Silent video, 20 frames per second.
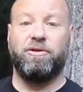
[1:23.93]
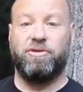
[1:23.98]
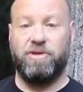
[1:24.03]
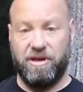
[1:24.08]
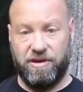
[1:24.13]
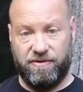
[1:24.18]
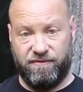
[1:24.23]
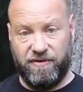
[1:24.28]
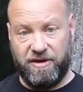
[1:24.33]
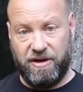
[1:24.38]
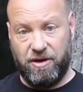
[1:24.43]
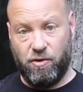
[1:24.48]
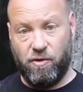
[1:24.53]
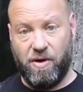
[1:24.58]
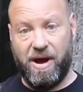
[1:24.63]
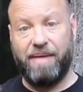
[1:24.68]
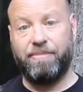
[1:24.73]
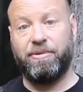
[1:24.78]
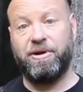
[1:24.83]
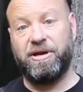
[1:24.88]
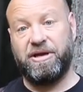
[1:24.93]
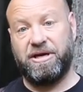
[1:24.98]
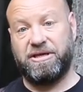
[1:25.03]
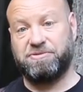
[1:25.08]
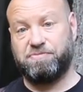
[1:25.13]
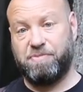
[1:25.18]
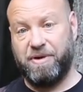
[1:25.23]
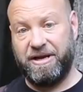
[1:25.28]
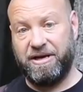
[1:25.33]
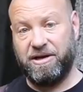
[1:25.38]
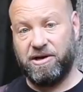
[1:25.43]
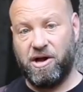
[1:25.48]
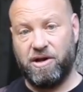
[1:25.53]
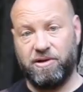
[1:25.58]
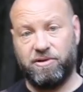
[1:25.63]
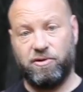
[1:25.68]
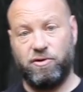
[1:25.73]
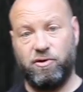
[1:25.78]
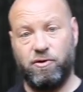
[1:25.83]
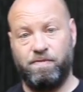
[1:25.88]
This video, I'm going to explain it
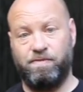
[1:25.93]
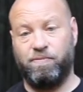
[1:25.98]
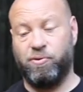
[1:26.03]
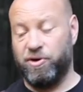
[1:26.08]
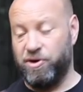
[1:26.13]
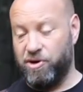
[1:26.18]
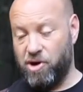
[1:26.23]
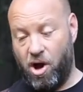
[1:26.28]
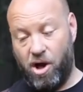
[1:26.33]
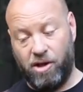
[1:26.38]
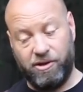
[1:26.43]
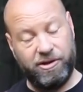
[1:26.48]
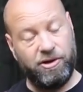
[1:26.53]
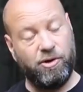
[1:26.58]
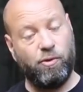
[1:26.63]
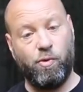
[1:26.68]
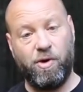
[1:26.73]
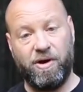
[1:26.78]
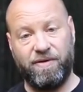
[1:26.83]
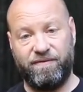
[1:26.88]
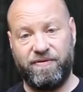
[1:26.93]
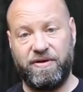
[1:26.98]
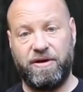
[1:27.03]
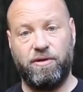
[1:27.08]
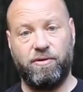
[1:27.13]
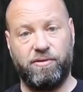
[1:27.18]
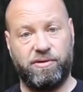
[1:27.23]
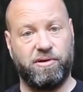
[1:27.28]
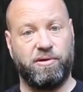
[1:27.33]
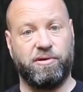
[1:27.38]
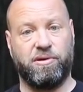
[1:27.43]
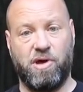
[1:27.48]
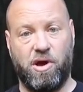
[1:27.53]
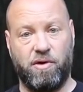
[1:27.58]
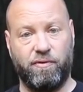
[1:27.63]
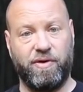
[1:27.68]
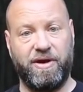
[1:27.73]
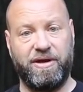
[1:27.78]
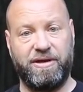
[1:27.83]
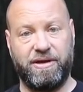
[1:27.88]
all to you, put it all into one video so it's
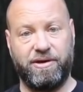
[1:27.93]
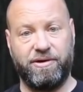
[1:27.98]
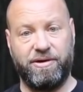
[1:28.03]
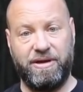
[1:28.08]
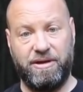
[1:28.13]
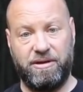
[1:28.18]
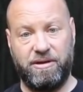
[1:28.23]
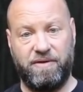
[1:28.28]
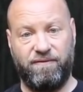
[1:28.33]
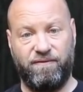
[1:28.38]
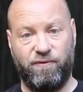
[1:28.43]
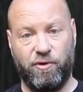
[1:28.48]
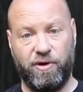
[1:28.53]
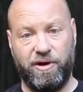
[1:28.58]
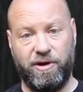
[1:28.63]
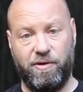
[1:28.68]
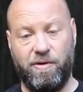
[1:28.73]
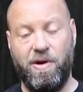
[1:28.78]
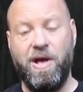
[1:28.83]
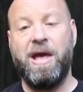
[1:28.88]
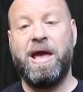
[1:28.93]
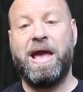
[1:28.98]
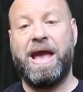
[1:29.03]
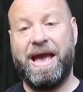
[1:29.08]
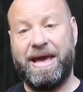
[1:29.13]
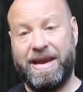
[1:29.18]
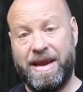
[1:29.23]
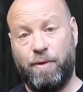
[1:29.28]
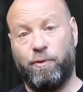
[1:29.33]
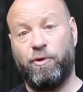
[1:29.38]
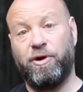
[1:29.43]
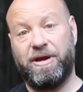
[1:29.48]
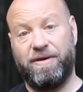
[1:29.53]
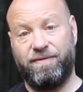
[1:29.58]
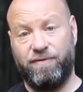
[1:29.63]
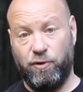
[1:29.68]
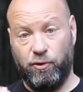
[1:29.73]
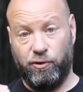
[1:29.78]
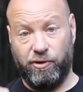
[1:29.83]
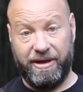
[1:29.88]
all right there and easy for you. And I will
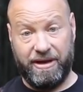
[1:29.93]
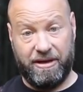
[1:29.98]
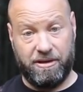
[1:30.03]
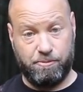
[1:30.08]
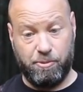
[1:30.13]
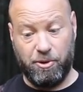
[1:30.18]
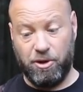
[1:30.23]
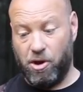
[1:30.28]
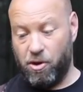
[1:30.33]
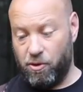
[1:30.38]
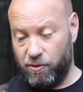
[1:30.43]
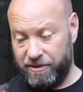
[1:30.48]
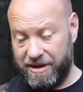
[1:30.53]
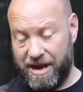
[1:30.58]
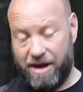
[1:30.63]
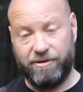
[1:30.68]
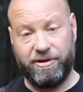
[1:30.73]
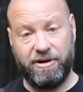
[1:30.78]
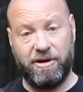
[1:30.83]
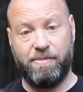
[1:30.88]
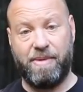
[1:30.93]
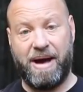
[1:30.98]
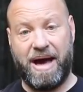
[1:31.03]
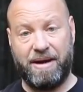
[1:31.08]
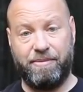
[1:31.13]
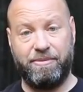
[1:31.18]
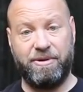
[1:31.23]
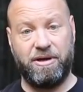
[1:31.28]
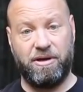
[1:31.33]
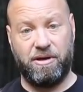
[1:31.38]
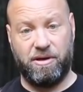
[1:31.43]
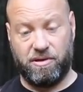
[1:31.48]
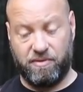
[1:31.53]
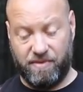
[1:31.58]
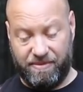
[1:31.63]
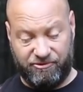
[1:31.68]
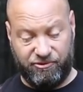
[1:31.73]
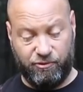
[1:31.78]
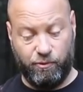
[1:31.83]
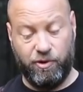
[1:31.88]
give you links below, down in the bottom in the
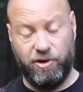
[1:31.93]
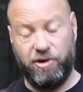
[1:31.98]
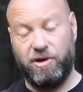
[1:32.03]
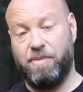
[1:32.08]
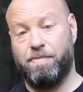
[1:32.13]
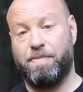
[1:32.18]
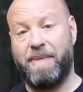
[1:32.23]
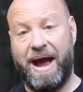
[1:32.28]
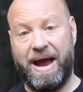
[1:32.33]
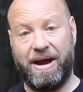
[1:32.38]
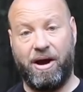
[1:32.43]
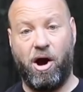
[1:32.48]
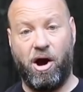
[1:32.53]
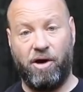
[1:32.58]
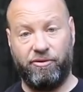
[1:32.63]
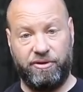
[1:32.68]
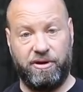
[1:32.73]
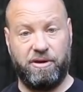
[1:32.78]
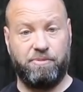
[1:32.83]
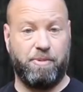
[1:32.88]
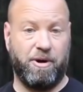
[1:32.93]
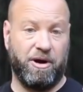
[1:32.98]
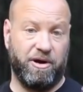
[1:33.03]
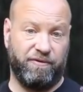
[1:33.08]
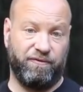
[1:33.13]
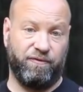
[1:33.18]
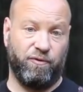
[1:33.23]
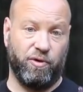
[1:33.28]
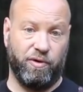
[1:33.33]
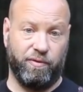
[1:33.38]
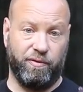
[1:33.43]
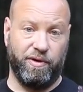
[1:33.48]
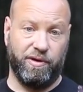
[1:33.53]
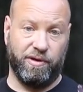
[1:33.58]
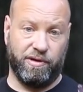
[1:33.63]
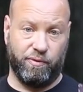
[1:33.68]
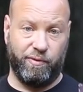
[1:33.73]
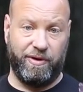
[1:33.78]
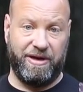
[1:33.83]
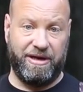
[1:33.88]
description where you can buy all these parts for it
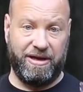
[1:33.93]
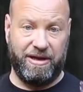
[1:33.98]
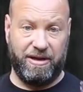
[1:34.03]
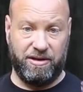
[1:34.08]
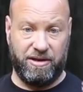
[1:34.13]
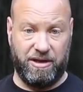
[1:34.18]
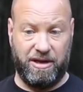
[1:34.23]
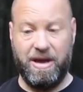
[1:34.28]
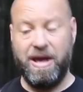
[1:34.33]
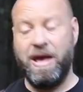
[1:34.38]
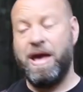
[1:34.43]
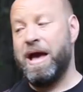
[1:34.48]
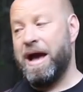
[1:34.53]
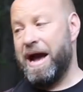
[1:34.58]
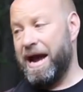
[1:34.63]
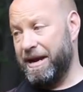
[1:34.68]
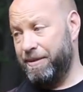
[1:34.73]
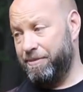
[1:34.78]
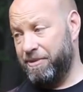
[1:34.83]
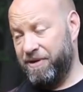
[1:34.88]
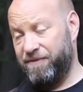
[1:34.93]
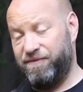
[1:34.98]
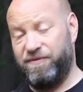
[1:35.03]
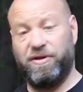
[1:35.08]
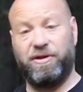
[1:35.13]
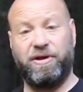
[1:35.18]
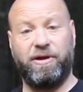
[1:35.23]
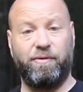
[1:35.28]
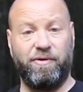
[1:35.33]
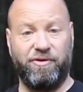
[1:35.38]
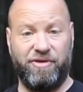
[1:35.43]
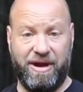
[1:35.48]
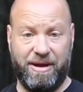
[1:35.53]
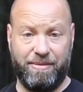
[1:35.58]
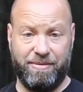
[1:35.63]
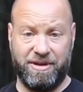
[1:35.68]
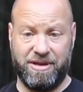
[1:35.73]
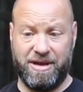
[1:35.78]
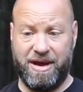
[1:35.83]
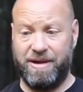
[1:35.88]
real sweet and easy. I am an affiliate with
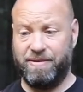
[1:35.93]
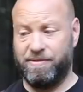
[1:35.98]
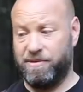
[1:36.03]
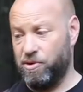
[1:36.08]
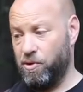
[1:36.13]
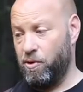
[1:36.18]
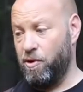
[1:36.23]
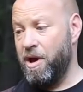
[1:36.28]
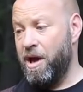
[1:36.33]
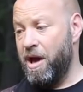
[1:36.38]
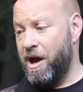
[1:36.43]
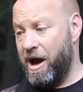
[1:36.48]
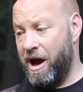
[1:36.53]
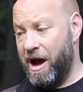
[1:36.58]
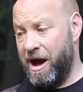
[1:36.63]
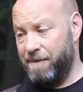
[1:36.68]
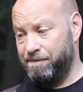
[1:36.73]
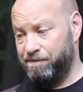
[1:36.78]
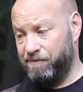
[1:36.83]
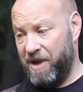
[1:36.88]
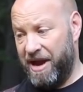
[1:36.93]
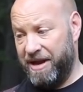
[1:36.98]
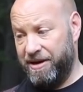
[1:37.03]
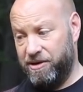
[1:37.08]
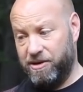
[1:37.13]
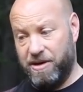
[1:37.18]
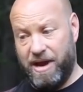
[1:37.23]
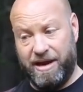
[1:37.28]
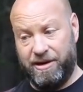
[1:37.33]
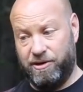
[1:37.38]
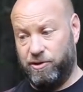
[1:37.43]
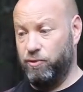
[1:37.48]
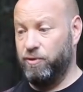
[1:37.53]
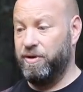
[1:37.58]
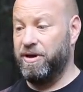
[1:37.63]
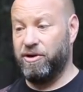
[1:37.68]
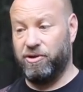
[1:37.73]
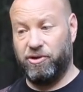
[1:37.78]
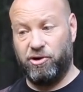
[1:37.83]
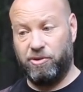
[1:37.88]
Amazon, so um, I, I do
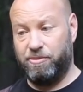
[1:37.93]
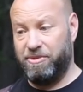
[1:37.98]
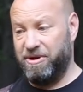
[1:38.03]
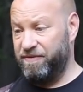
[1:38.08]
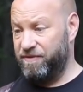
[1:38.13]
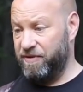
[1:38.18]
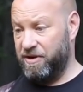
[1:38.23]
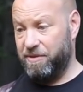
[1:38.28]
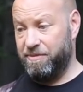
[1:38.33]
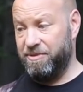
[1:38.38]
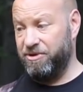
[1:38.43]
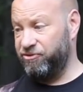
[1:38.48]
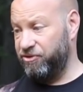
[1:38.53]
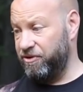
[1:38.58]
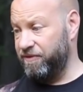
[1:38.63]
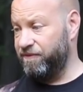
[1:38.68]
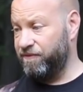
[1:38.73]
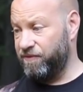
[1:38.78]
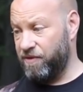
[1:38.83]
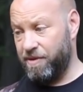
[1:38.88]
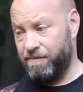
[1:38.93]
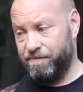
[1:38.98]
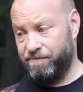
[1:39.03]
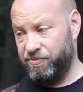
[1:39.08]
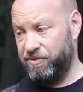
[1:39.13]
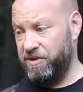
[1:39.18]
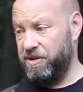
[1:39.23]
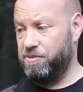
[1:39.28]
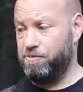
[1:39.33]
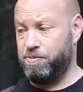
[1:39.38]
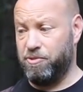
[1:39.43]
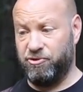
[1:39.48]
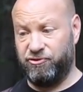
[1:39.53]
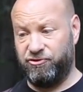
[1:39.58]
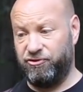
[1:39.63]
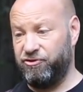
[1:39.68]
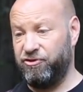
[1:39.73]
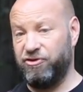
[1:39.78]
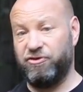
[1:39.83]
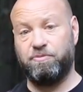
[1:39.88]
get a little bit of a commission from these
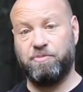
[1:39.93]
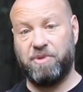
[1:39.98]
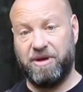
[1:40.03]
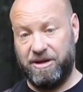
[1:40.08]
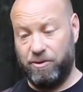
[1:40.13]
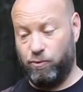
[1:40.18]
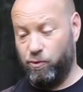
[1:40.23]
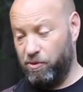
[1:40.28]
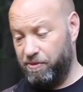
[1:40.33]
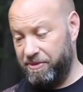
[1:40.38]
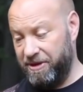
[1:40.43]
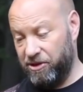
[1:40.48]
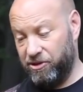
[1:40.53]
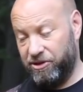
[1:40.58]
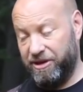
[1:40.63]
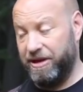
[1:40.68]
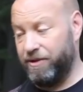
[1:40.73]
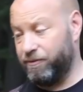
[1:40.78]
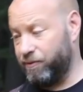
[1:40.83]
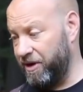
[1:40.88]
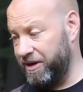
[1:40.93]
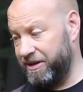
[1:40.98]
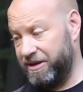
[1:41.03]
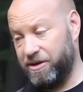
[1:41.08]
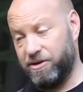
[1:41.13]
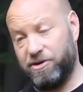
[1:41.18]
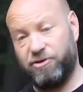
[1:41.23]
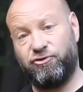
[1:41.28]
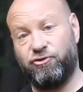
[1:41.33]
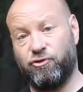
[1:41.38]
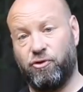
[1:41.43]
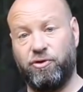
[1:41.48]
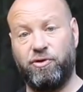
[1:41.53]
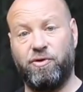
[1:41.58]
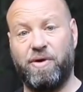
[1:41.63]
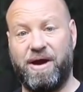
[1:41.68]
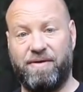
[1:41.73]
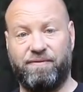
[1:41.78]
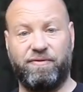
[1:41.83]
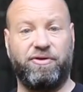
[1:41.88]
purchases, but it will be a link right there to show
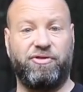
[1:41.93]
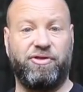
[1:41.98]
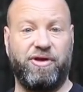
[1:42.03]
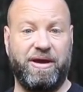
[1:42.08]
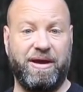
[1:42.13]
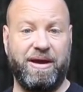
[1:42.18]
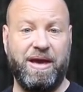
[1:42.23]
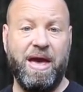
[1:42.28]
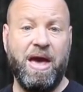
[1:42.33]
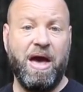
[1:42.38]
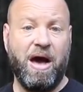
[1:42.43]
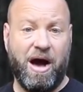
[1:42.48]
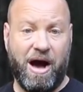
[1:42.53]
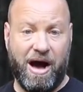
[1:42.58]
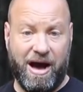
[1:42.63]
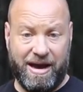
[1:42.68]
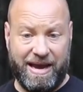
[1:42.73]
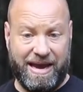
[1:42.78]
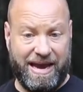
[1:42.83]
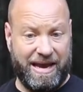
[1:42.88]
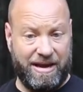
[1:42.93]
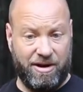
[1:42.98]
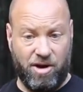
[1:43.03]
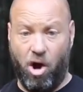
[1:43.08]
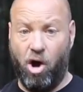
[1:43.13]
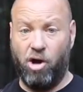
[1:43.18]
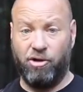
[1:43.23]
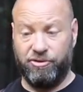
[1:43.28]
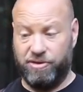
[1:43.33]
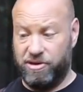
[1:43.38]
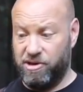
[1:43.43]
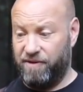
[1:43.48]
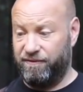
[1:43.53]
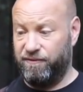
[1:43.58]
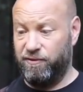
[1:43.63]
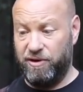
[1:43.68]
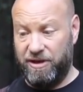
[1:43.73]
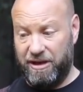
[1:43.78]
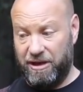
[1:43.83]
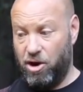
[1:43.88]
you everything uh, and all the
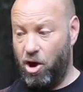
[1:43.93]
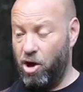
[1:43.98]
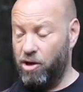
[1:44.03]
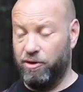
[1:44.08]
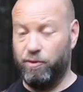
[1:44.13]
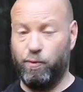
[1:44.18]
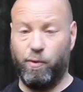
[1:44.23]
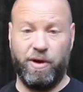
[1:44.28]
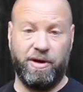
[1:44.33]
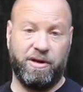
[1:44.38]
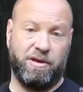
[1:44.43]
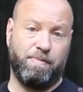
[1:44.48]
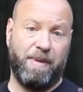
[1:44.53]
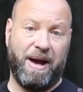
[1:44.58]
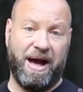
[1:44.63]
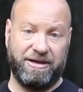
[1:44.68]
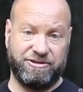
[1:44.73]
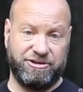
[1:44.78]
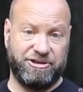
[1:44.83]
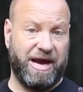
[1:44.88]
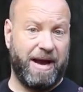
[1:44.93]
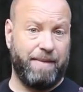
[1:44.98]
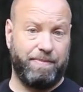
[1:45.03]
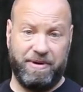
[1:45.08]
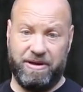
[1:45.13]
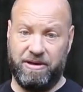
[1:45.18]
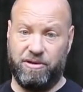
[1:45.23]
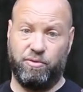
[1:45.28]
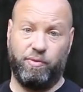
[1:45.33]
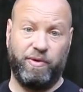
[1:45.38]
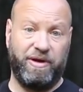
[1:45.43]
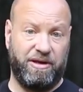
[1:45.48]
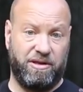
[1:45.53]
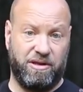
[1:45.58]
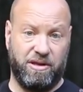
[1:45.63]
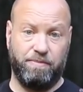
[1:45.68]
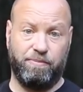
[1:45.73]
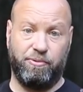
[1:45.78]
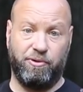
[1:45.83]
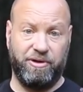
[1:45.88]
stuff you need all in one spot, shopping, sweet,
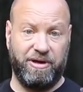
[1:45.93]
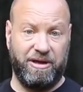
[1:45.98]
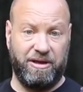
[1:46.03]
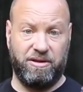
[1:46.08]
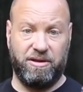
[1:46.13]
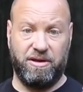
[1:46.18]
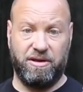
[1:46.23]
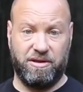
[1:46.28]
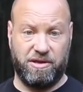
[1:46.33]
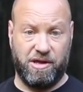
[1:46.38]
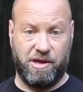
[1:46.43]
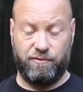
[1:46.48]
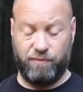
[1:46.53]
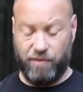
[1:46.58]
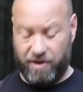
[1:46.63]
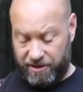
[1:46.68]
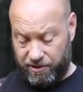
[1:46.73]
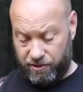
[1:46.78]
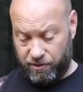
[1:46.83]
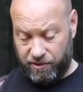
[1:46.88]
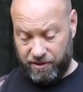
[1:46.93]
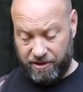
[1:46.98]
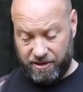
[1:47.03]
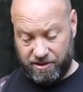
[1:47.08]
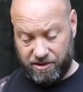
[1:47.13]
simple and easy and sent right to you.